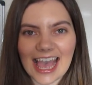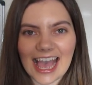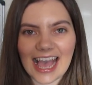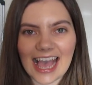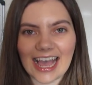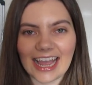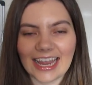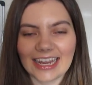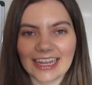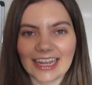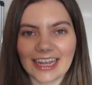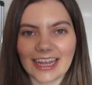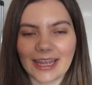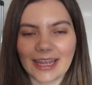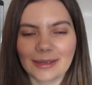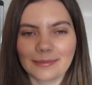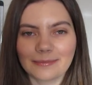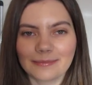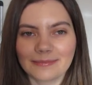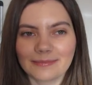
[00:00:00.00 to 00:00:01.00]

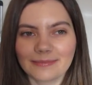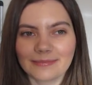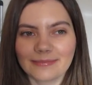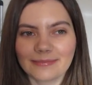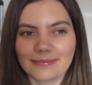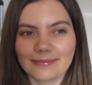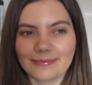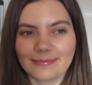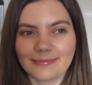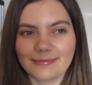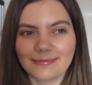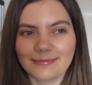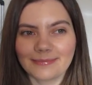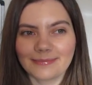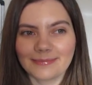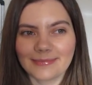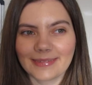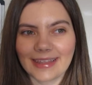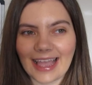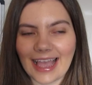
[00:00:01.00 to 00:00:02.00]
I'm
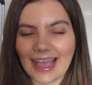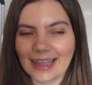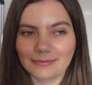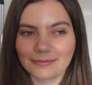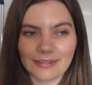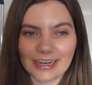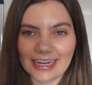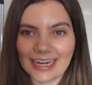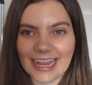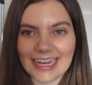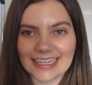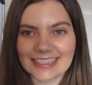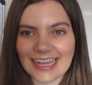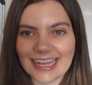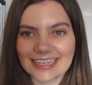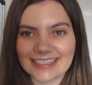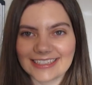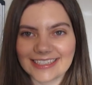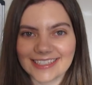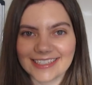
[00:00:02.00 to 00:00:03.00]
really
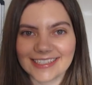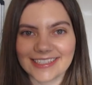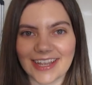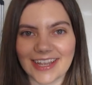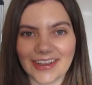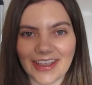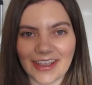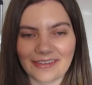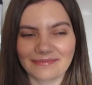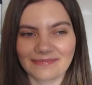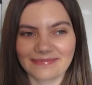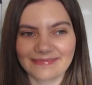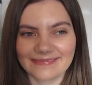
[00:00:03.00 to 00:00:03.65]
excited, so yeah.